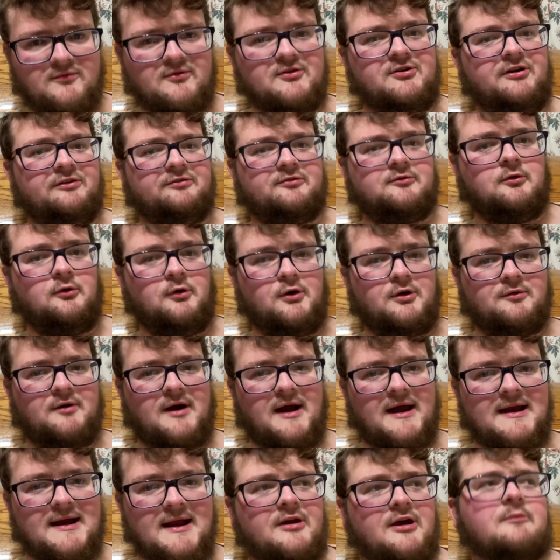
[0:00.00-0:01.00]
over Discord,
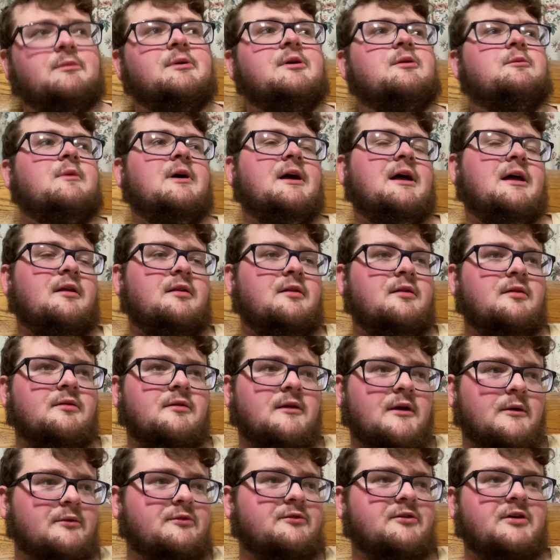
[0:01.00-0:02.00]
right? It went well.
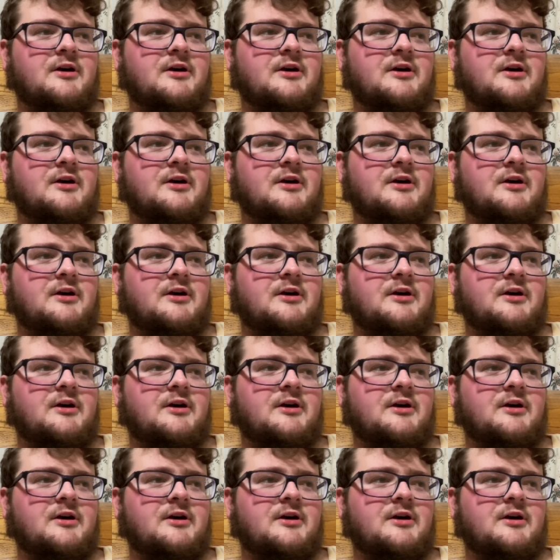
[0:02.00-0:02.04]
It was